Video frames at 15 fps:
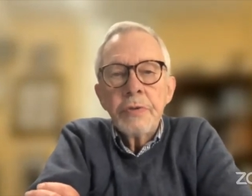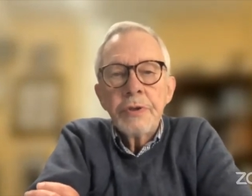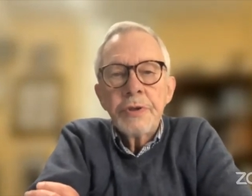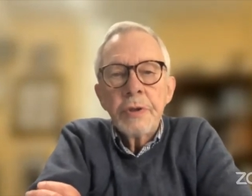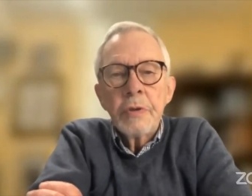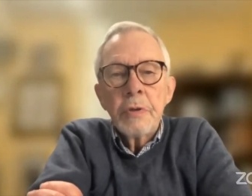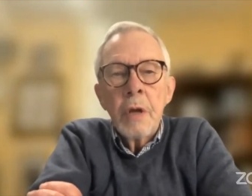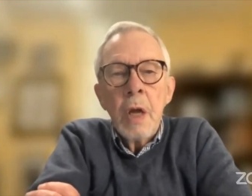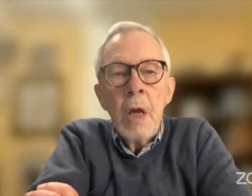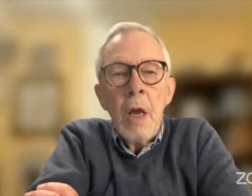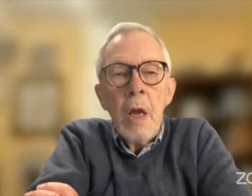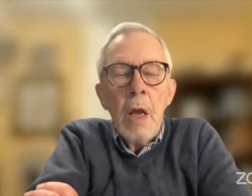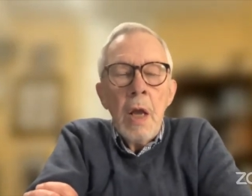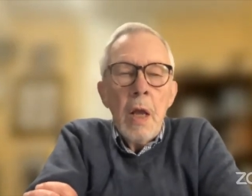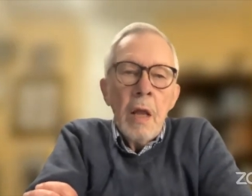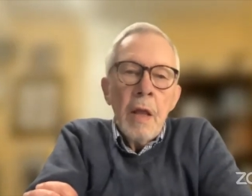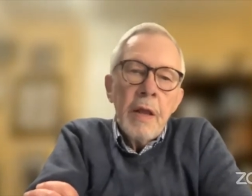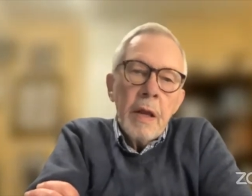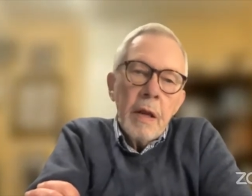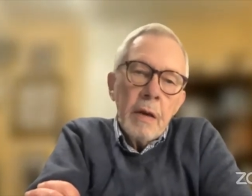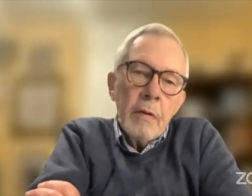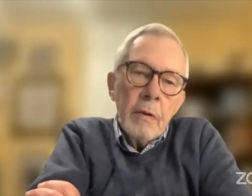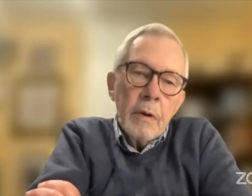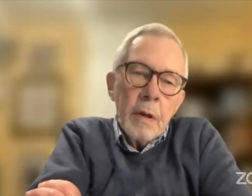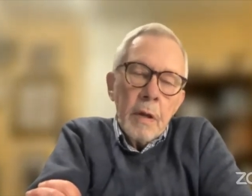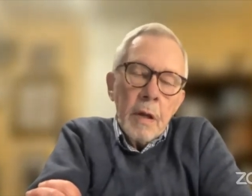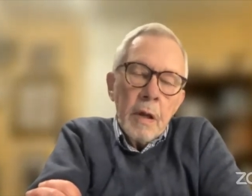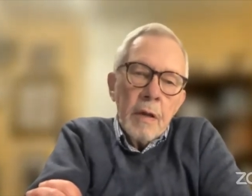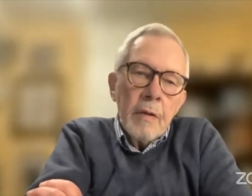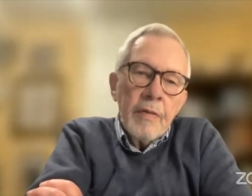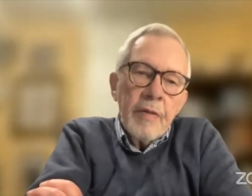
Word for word: So that uh,